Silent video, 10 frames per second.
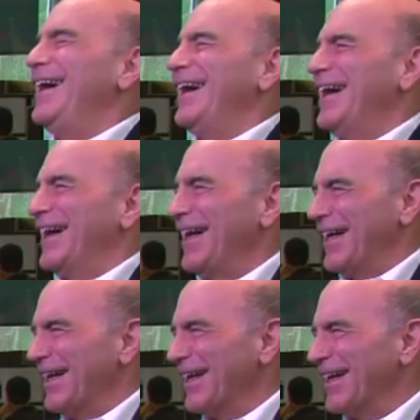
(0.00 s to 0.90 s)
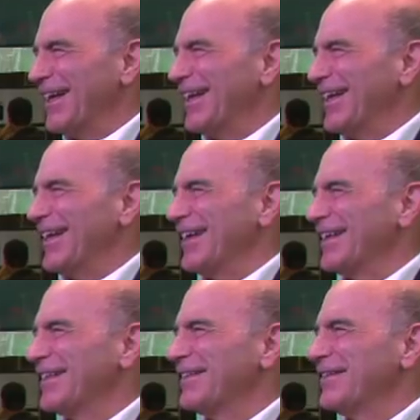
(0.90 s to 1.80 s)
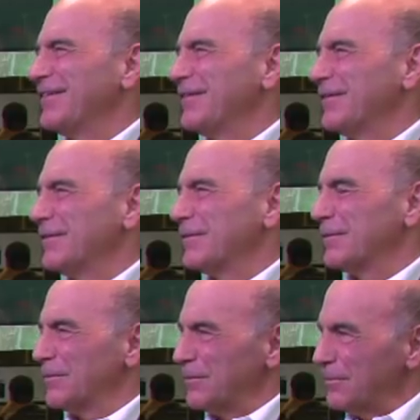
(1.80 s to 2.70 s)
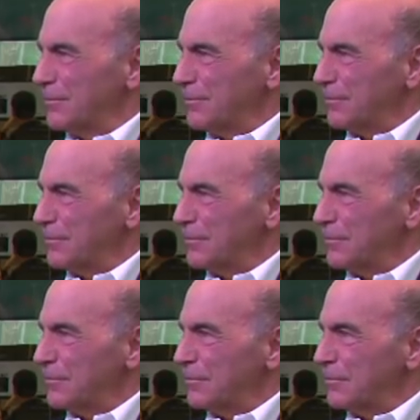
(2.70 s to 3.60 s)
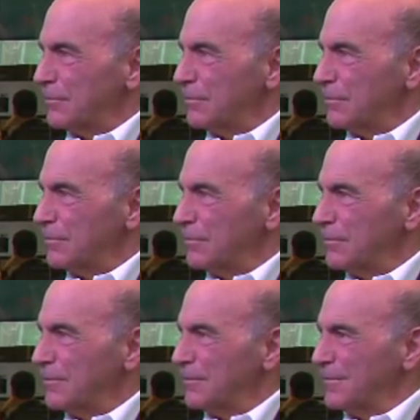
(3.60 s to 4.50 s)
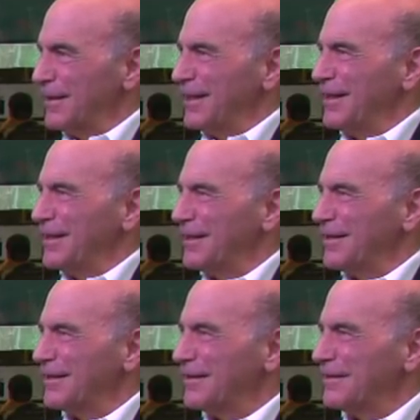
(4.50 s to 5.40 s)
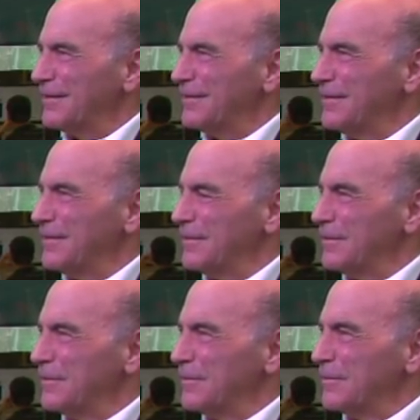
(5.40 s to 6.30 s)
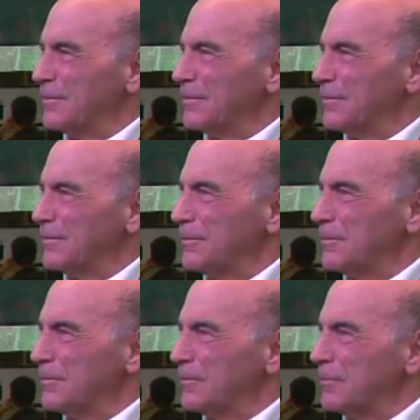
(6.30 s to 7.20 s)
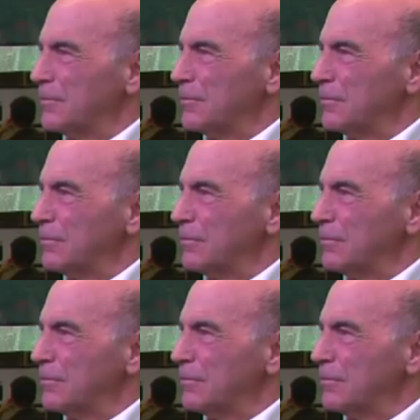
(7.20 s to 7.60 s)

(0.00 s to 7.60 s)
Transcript: [no speech]